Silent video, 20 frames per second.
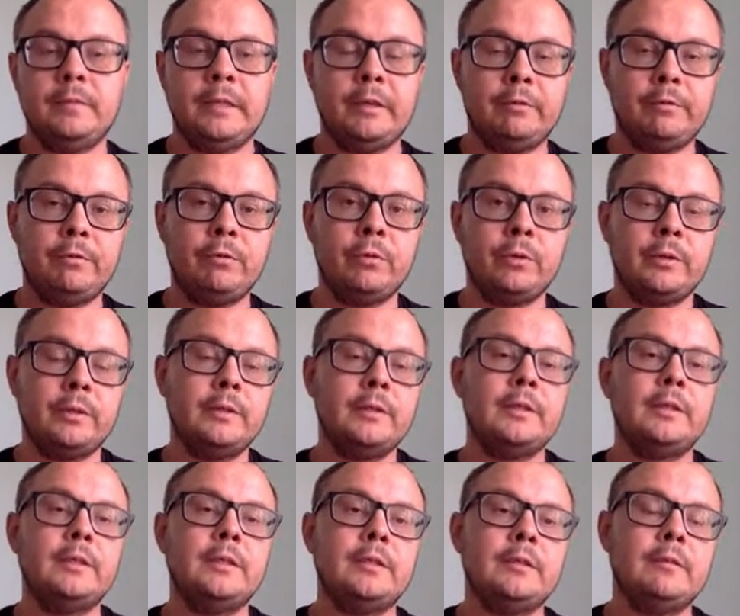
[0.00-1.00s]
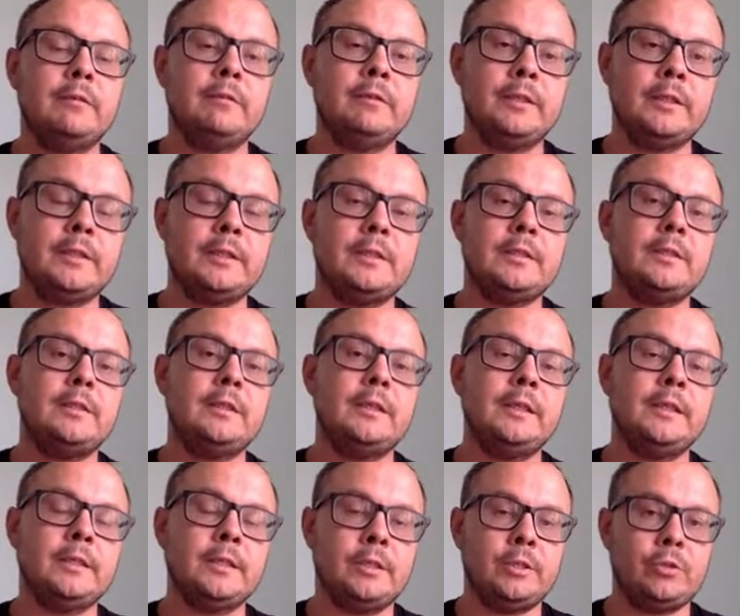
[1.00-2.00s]
Therefore, this
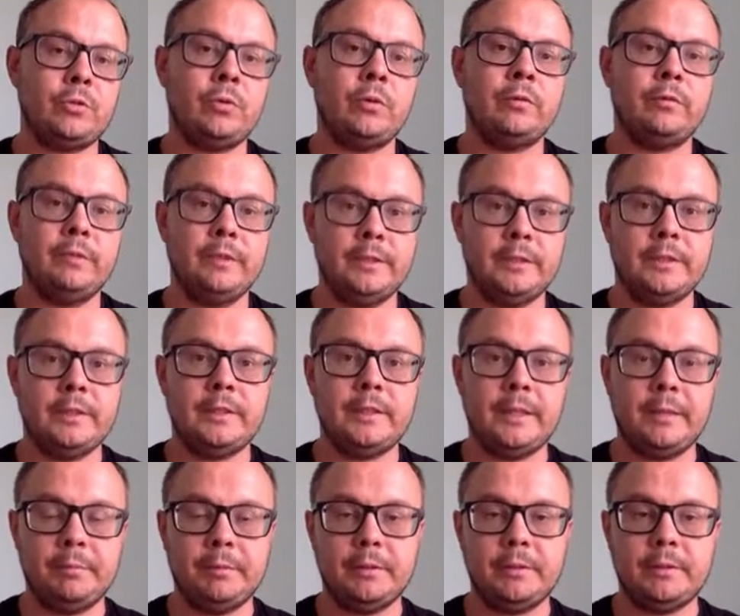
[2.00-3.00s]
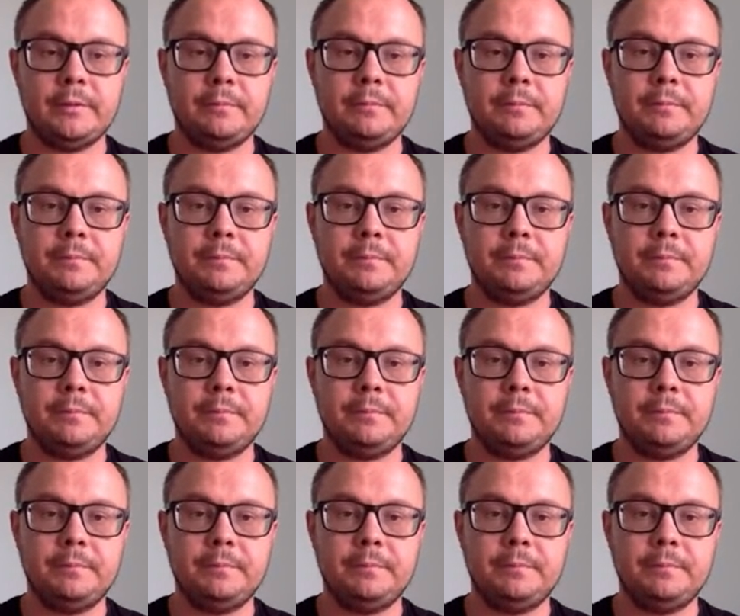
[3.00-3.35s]
is a strong thesis statement.